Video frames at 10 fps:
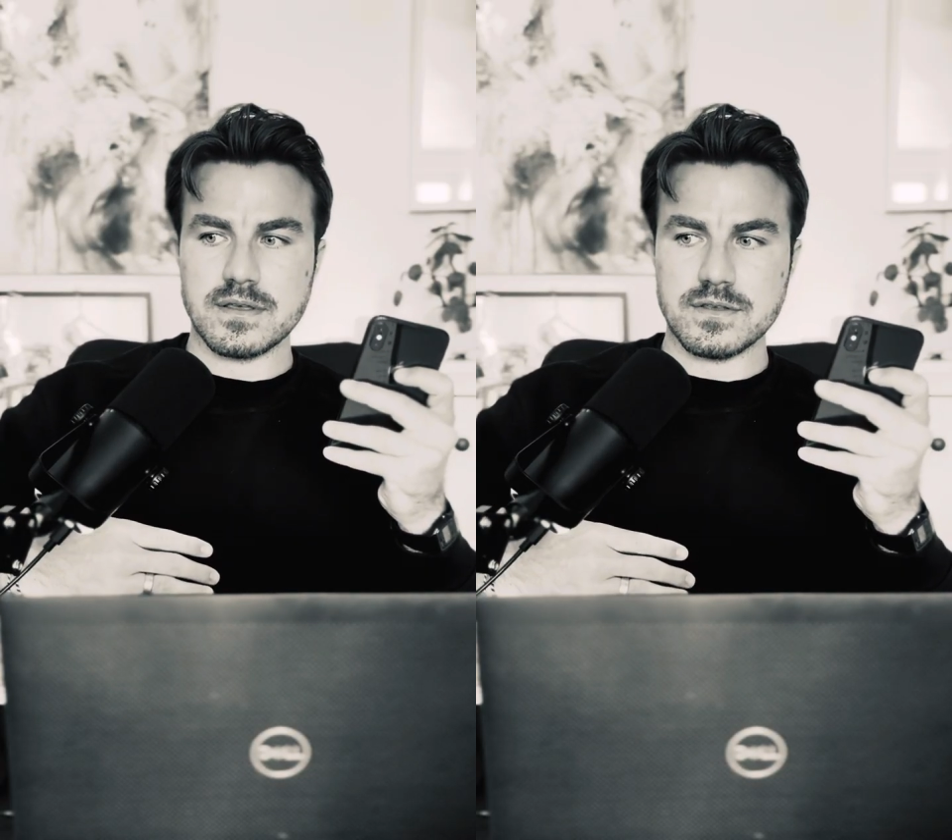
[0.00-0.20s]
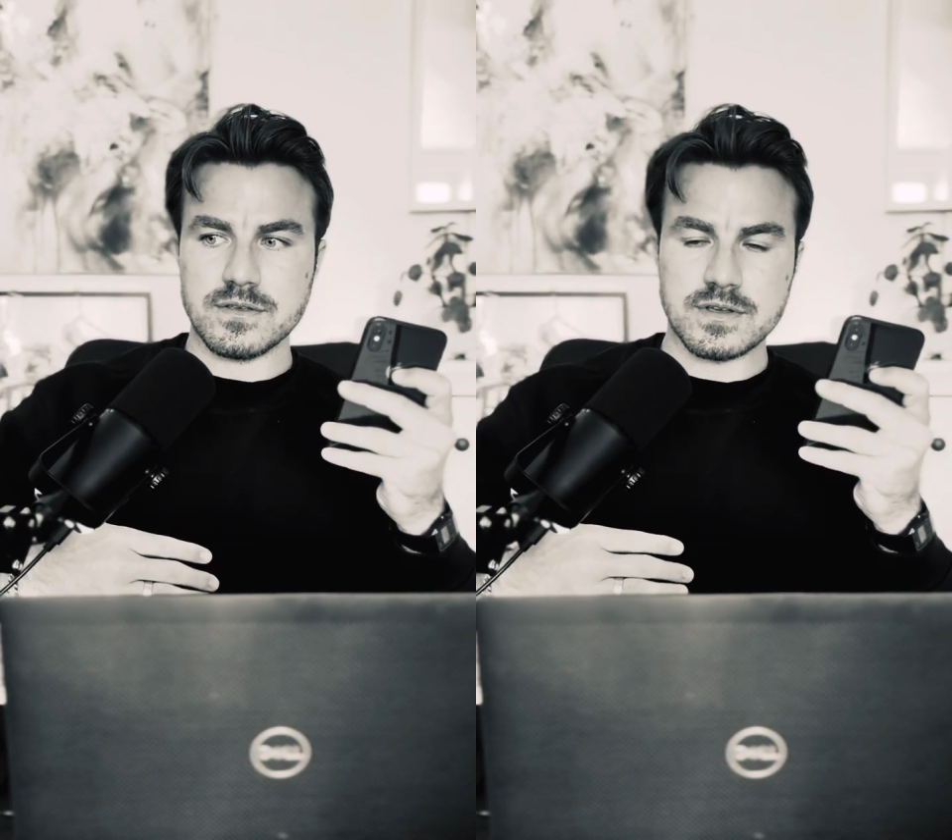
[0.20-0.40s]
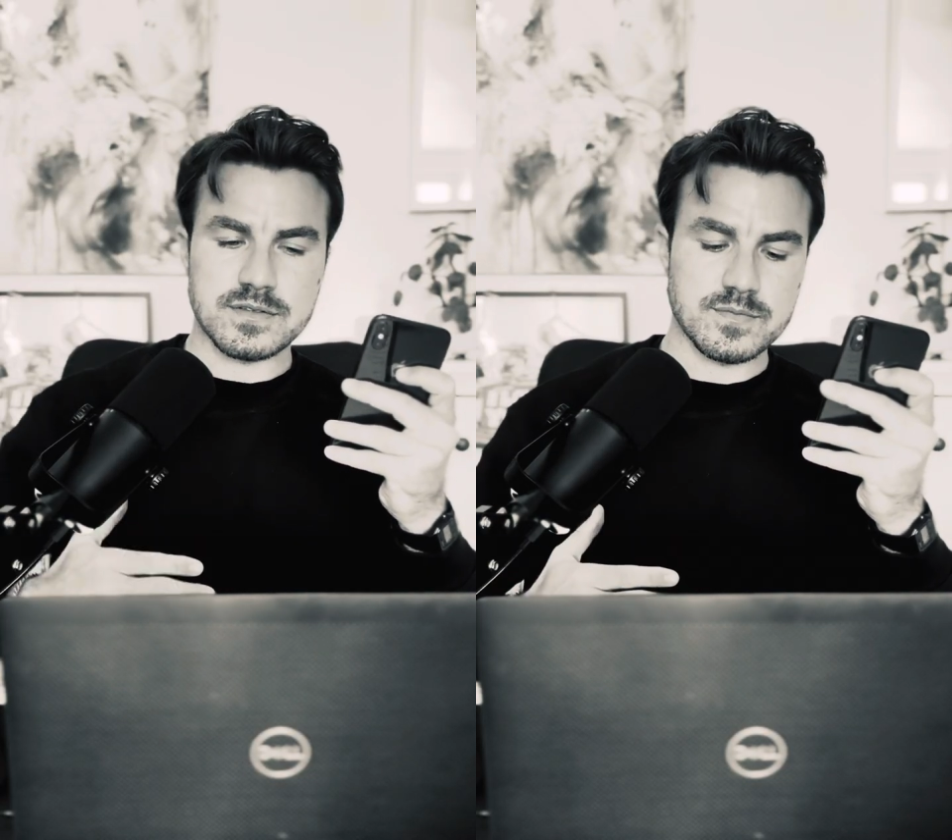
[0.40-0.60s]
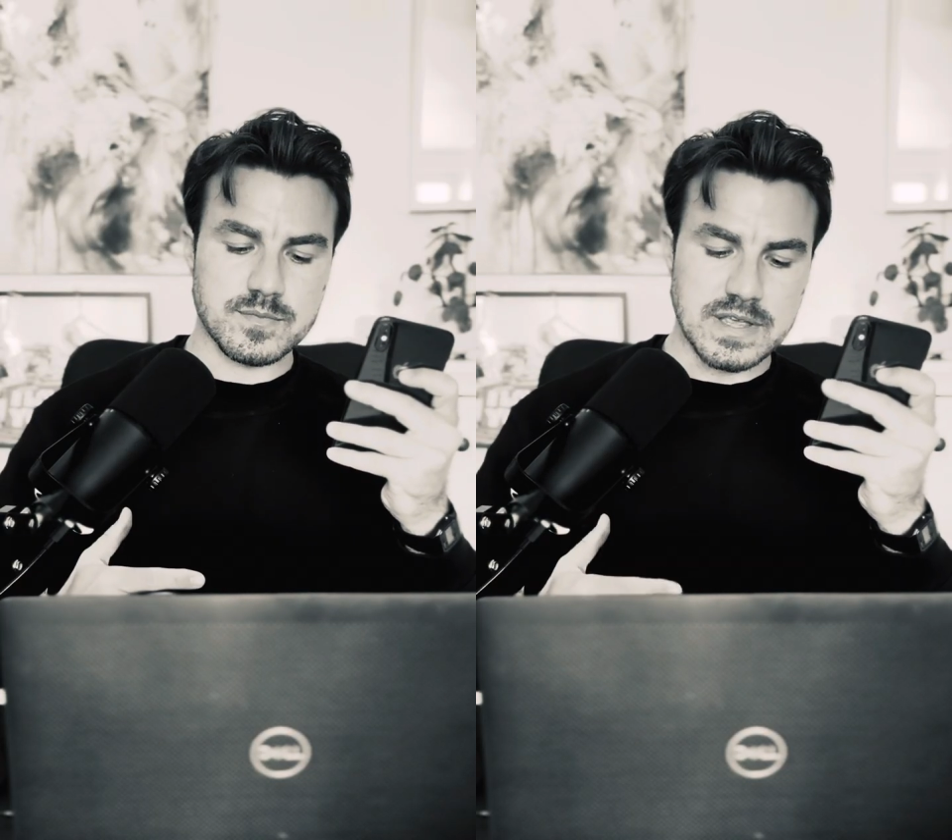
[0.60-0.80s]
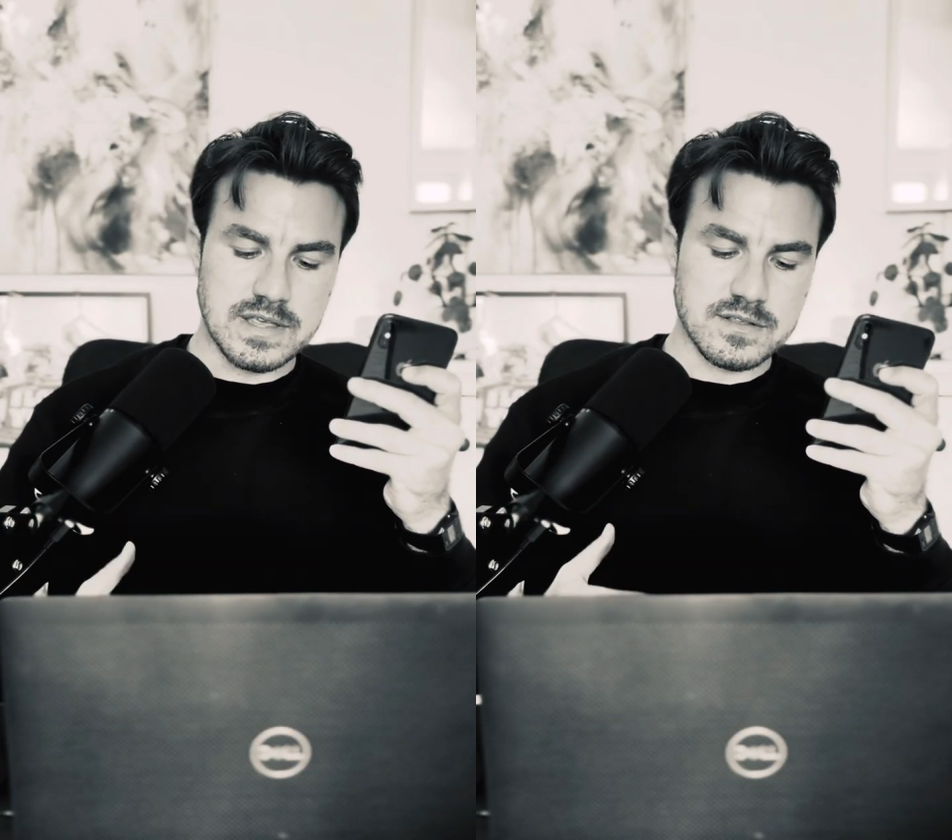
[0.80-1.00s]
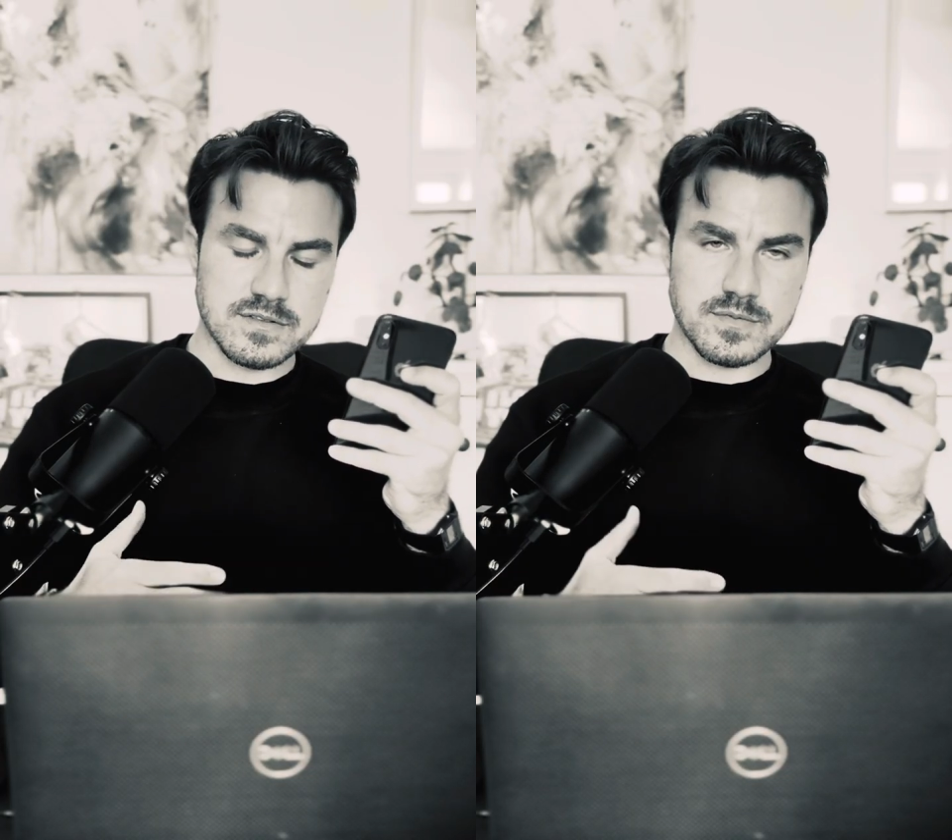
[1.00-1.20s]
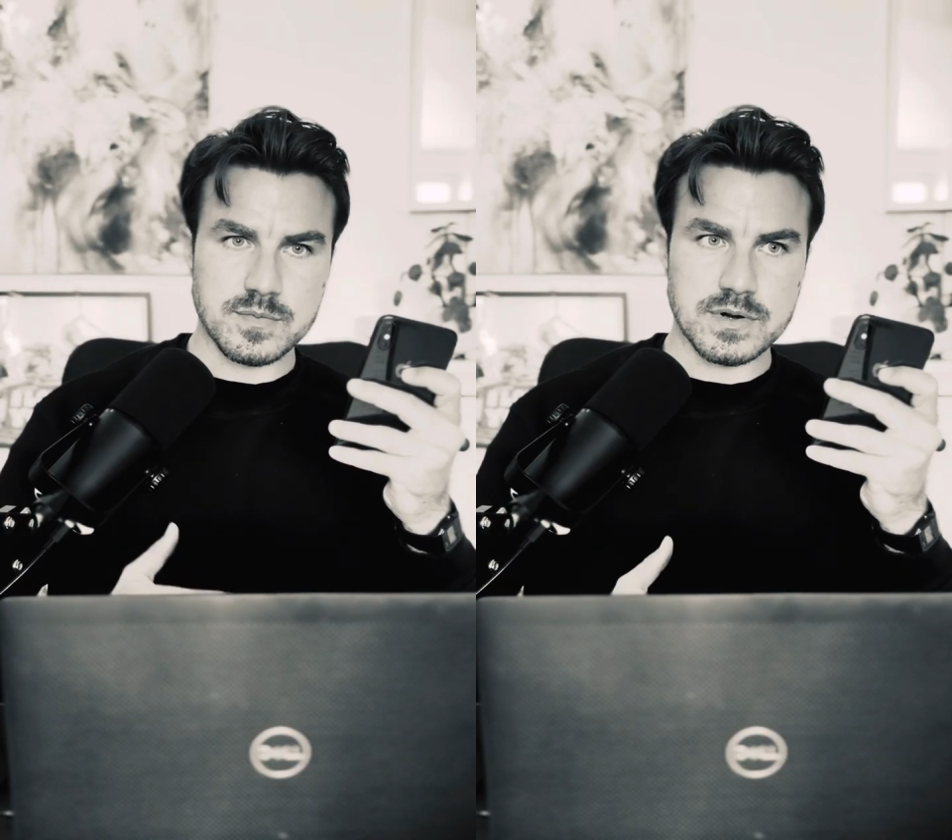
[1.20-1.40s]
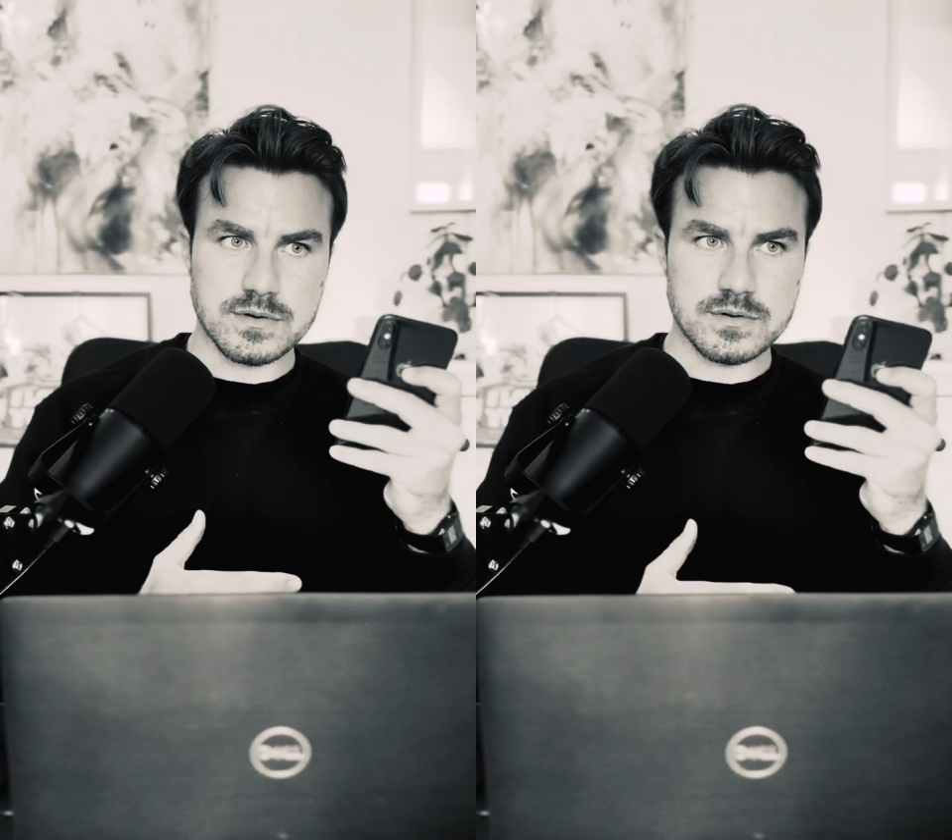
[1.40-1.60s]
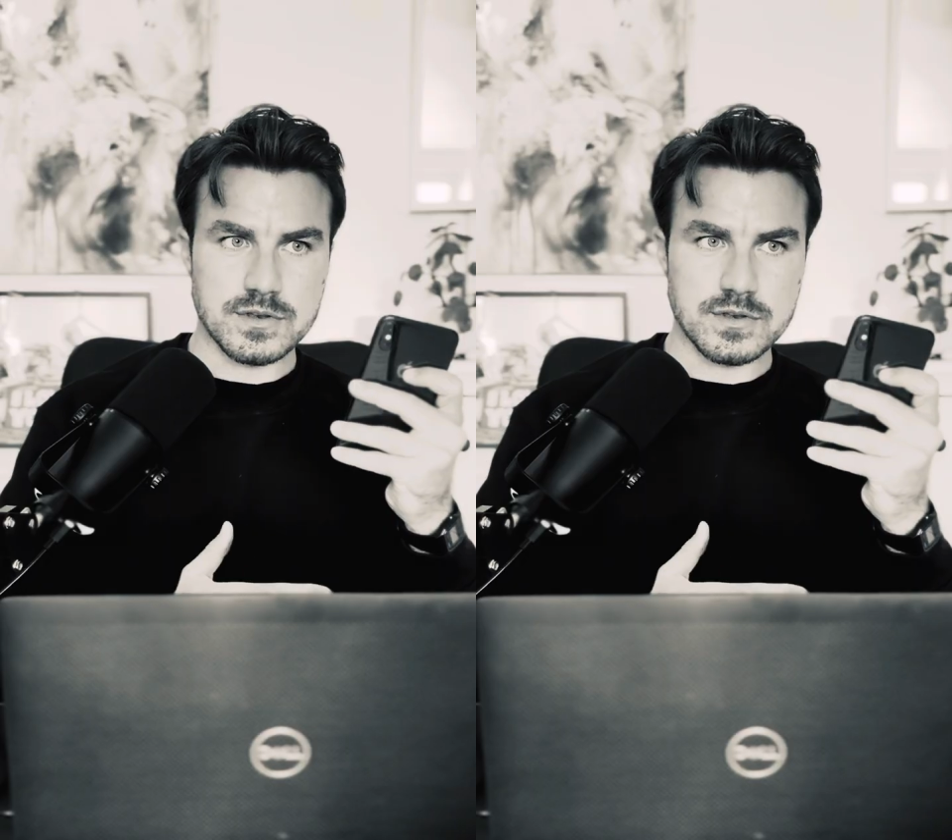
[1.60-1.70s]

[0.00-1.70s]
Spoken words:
you can begin to build